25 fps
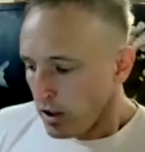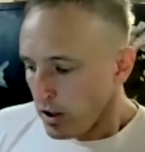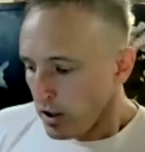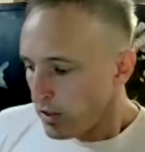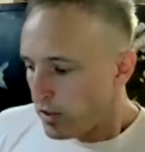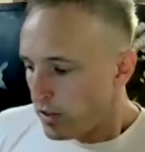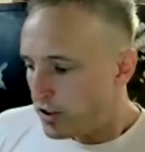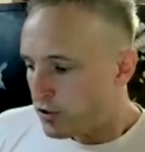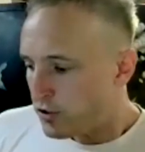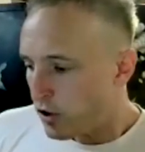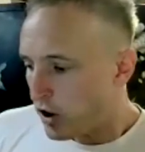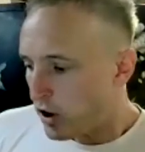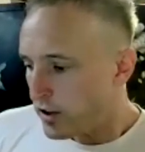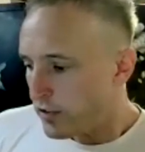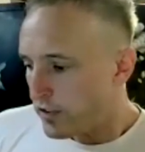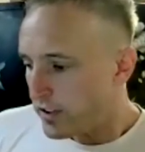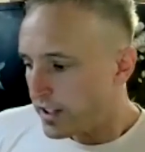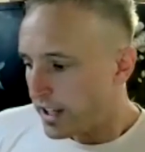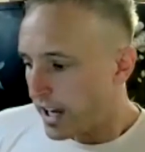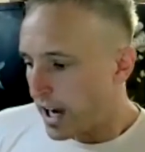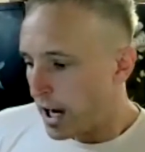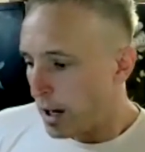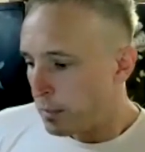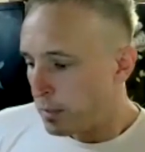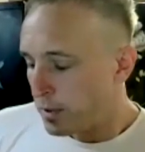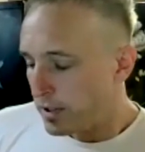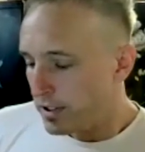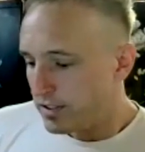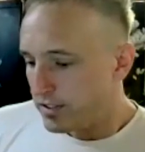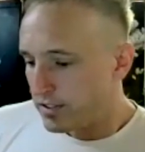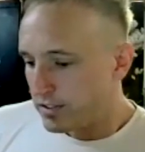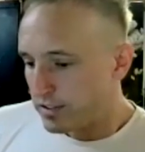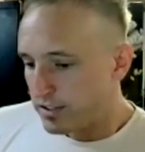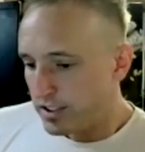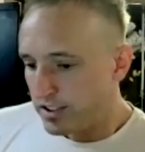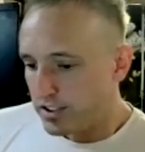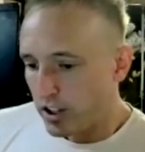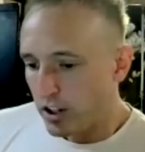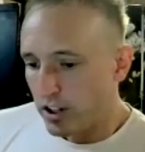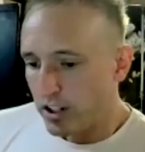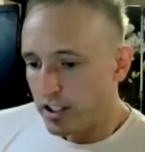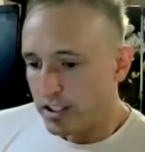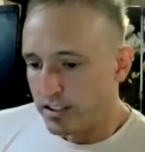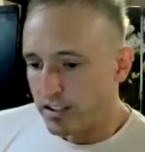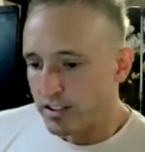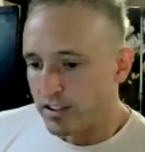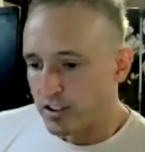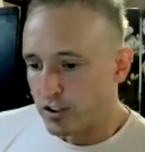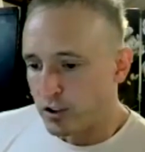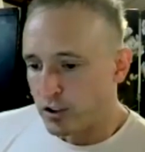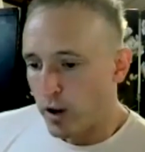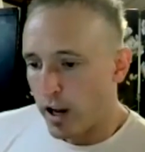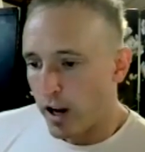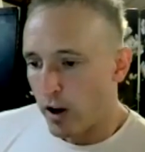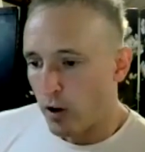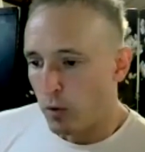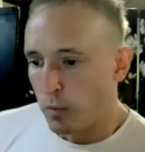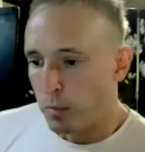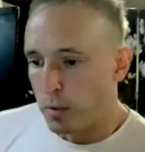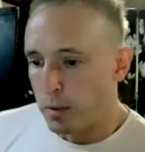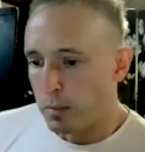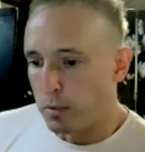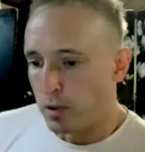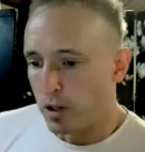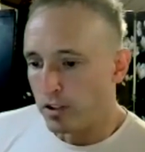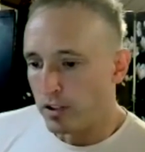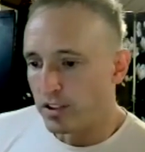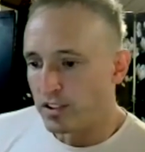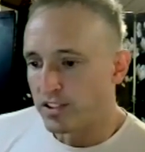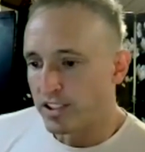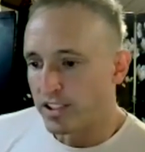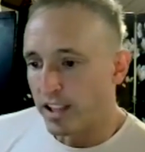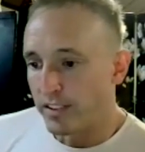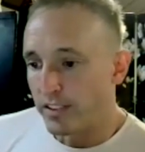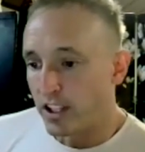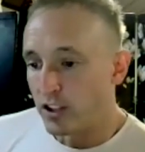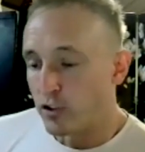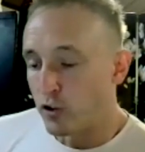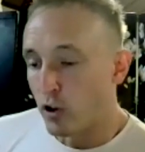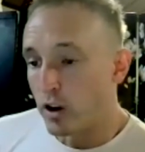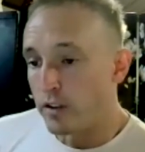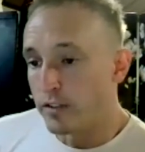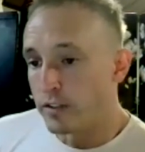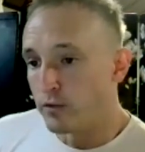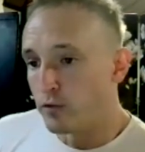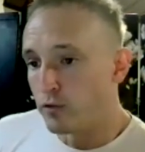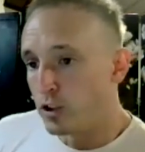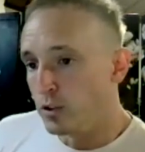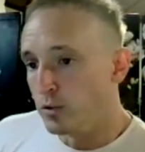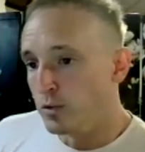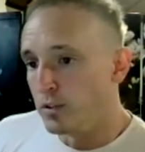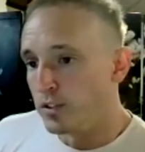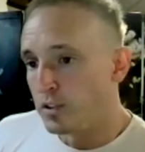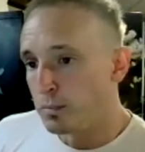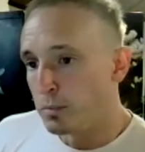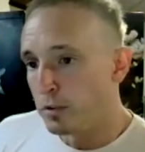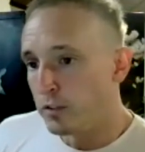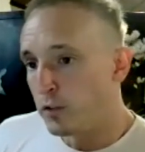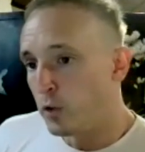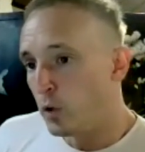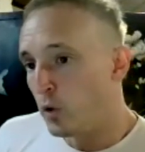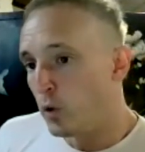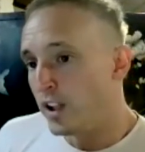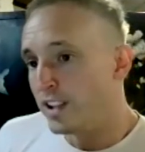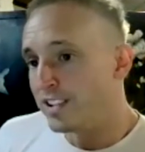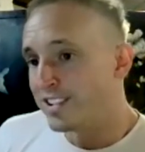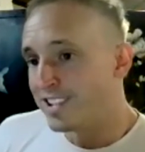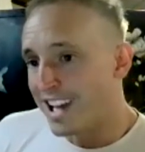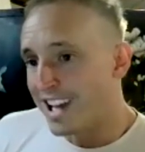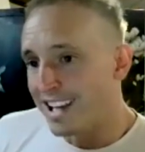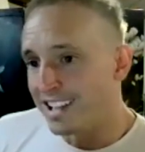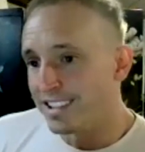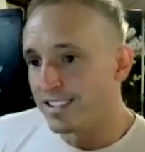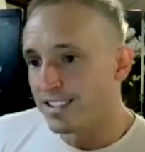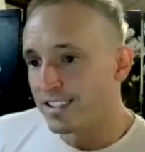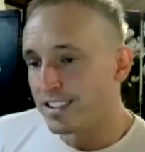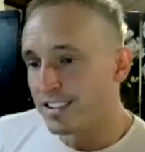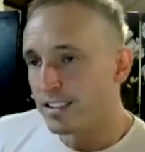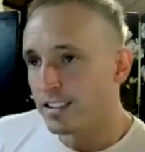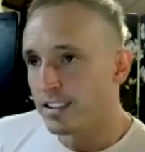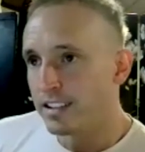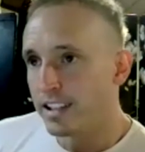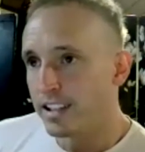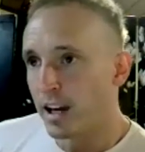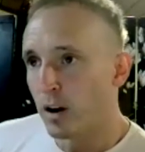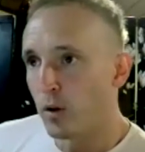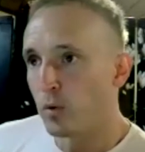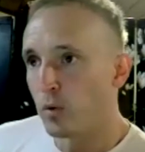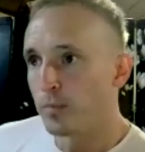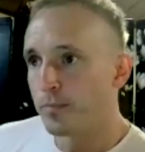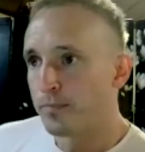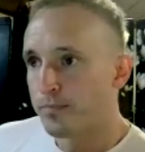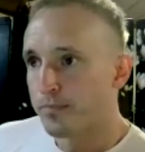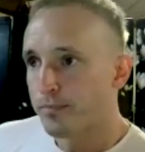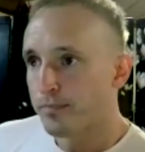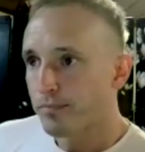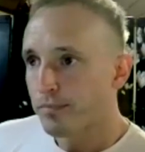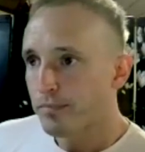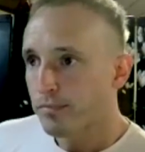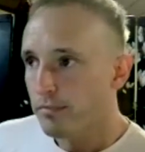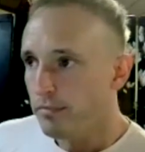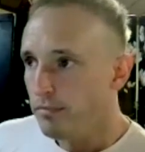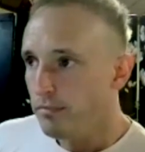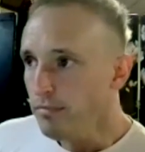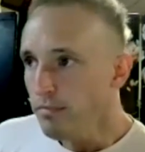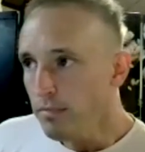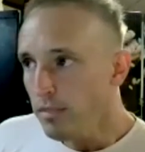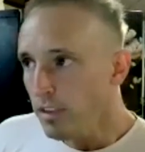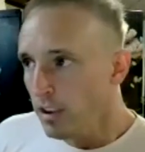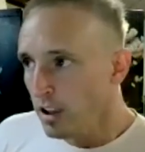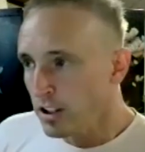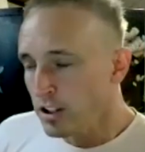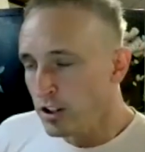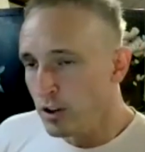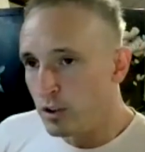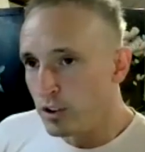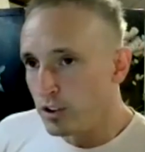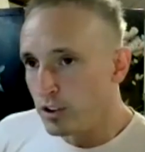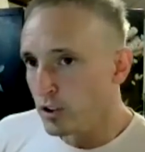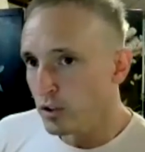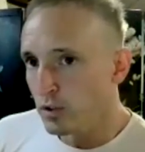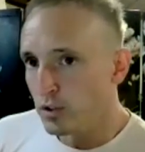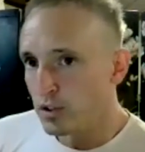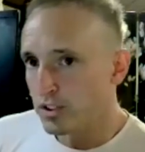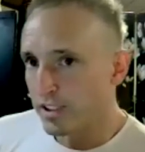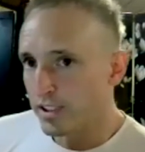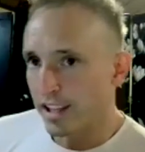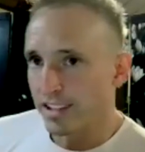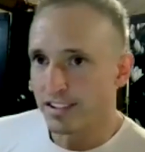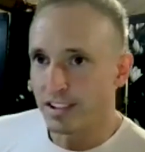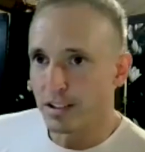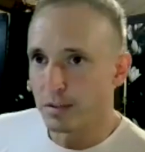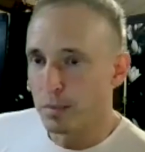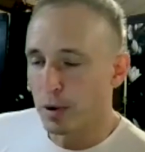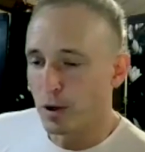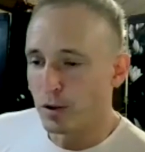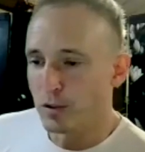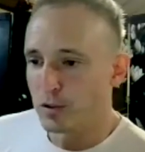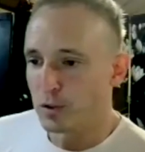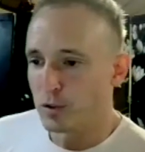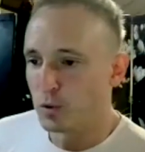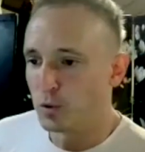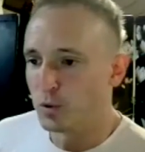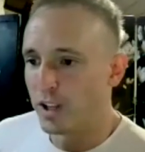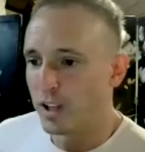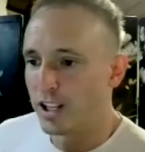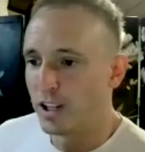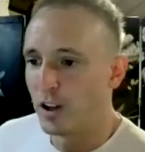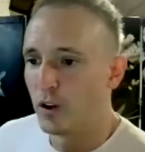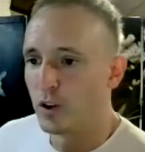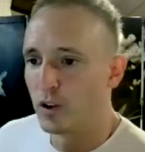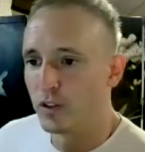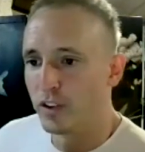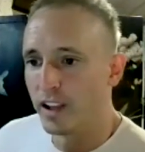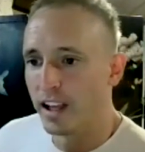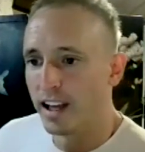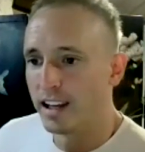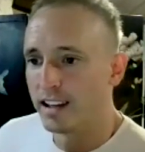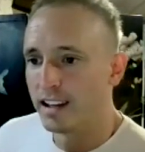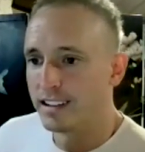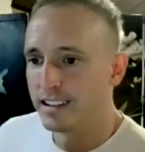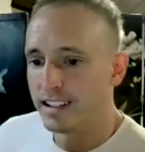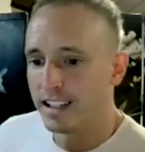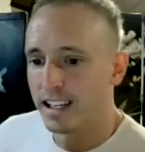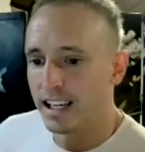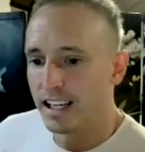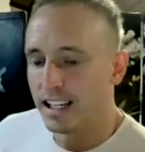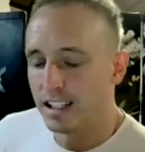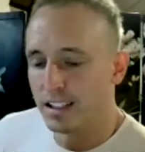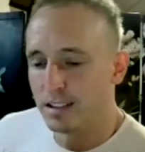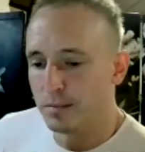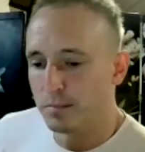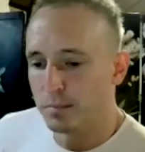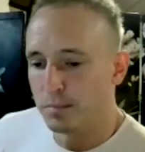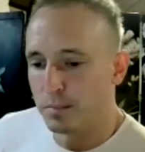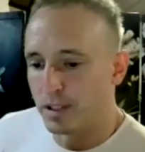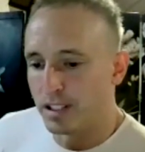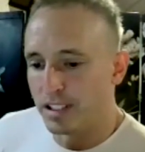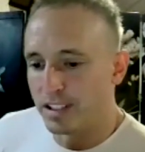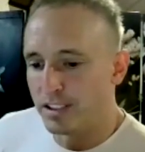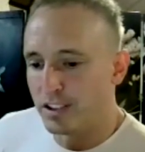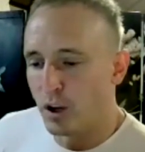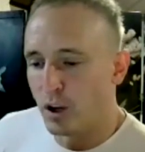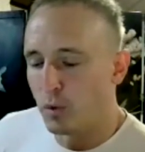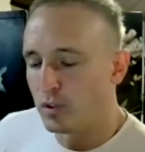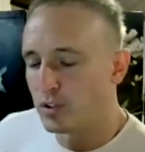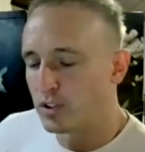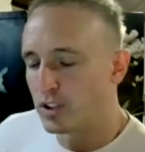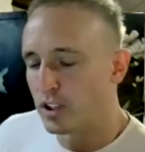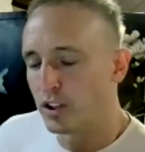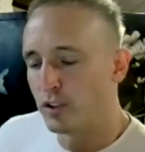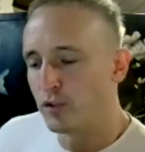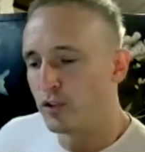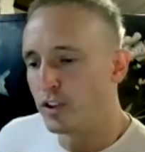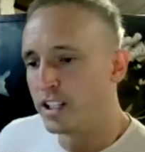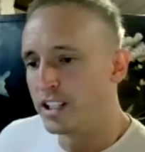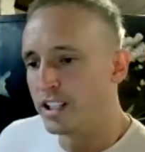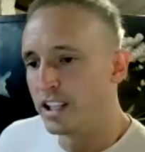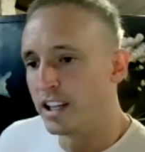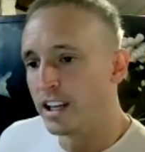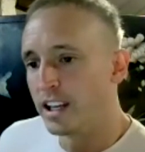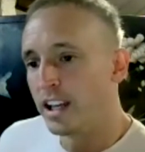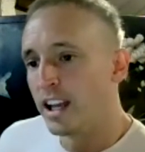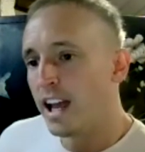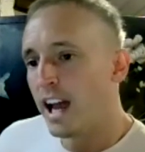The driving app is designed to help people understand their driving routes before their test. Now, you can do static posts all day long on that, but no one's going to read it.